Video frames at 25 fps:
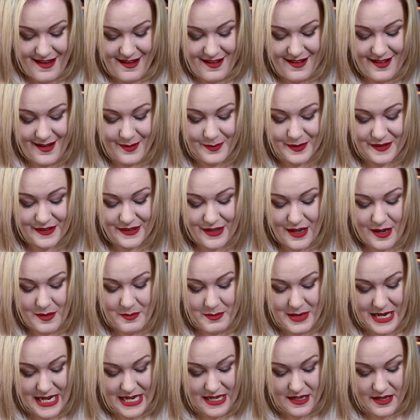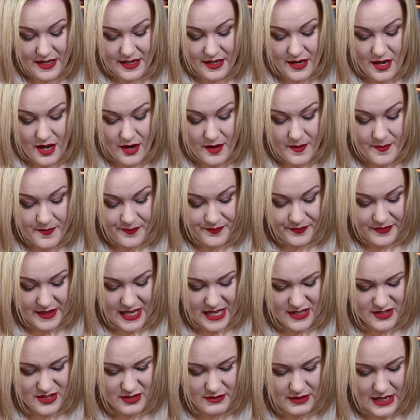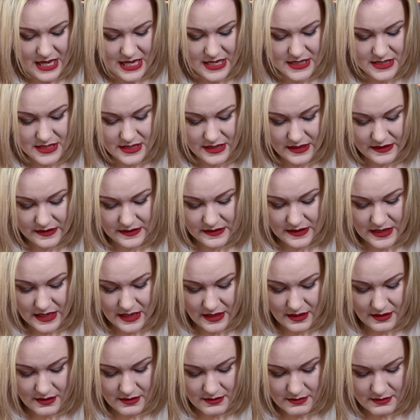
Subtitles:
I'm so mean, I know. How'd you get into this thing?